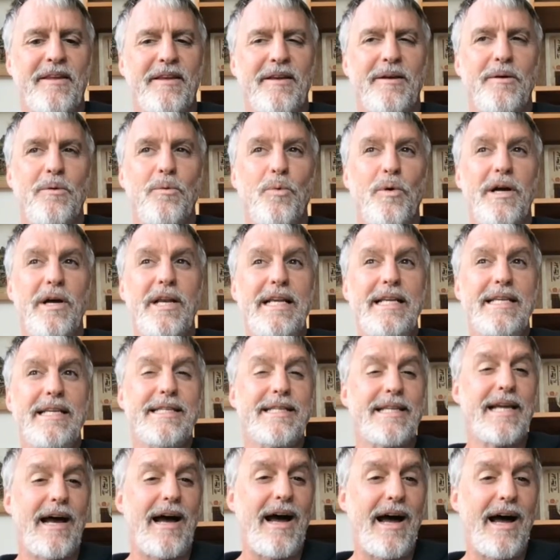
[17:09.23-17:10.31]
What is
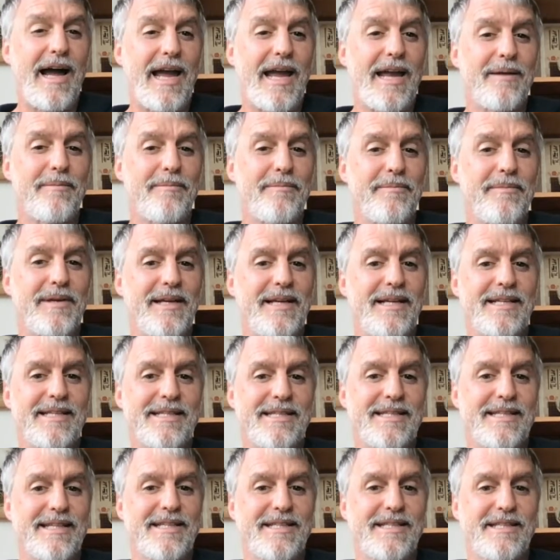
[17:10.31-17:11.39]
time
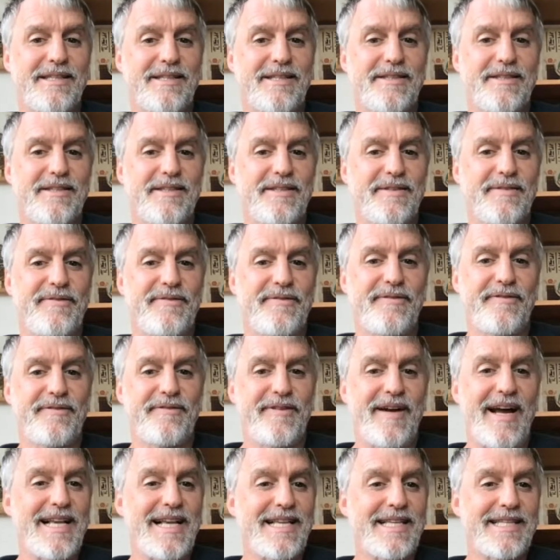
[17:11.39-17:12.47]
is this
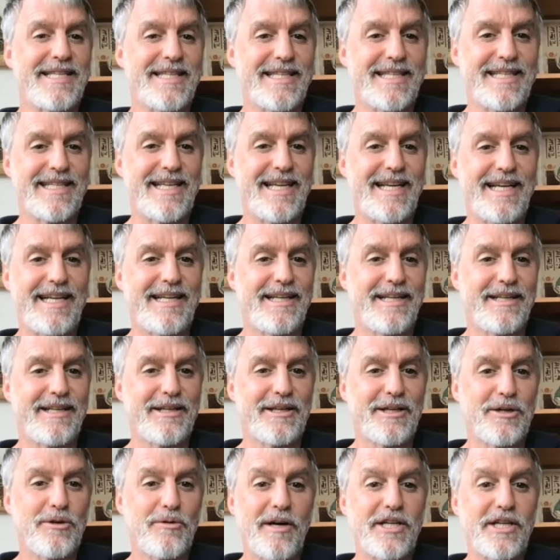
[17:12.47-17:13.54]

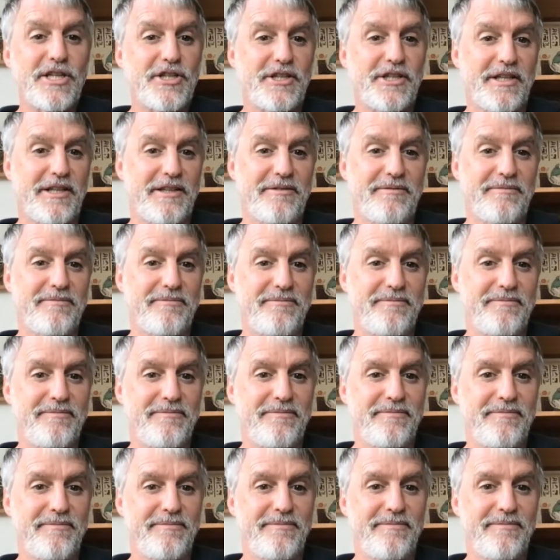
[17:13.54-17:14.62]
fascinating question,
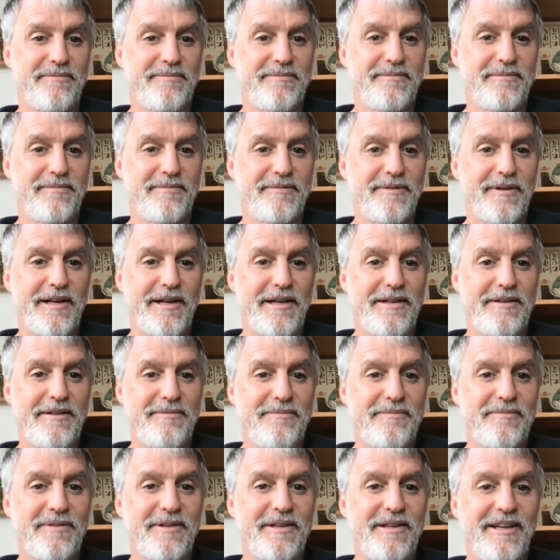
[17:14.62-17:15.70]
right?
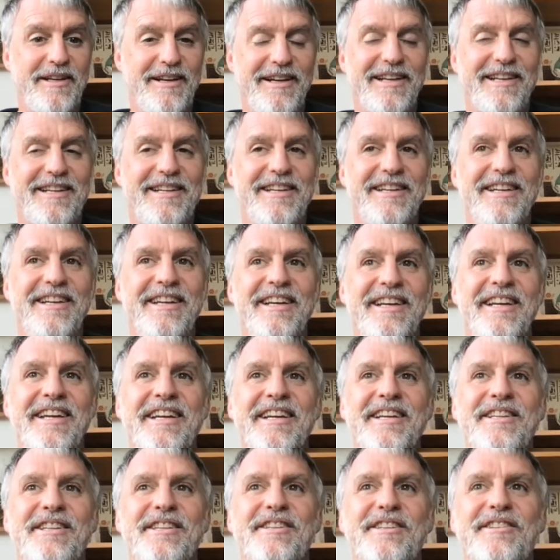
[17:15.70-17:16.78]
Like,
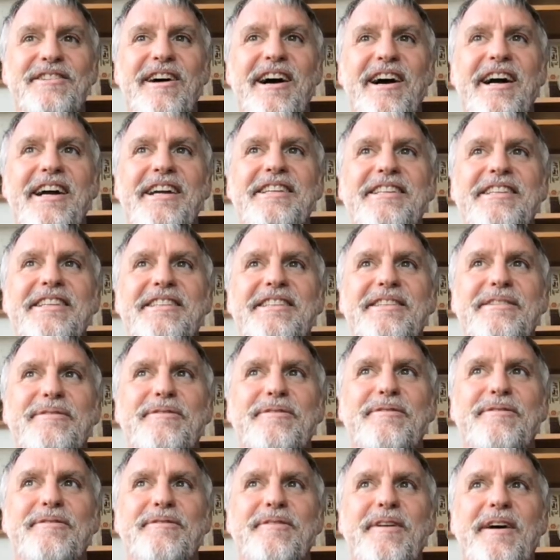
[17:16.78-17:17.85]
try to
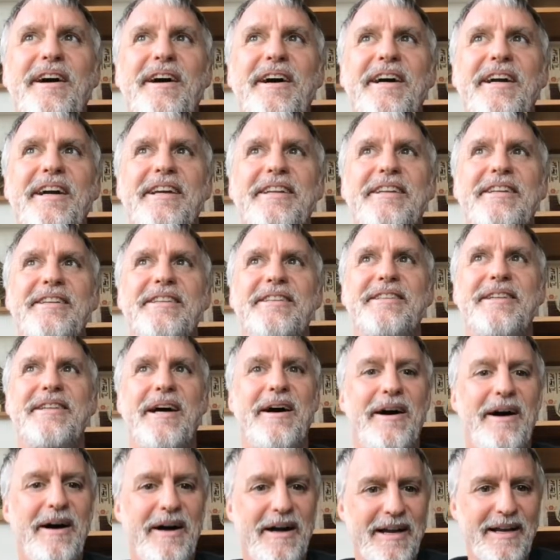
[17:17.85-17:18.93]
define
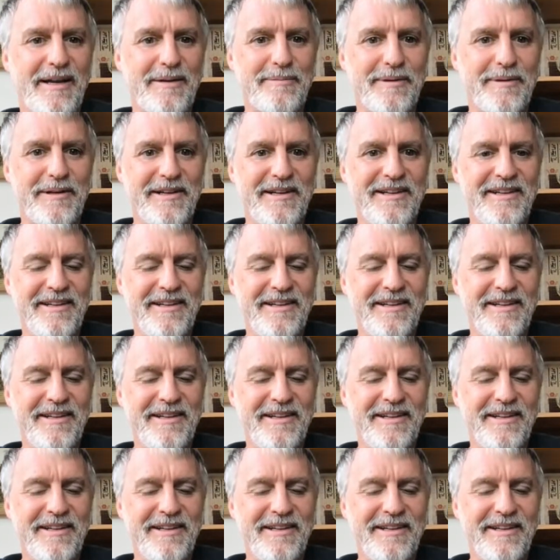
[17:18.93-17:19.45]
time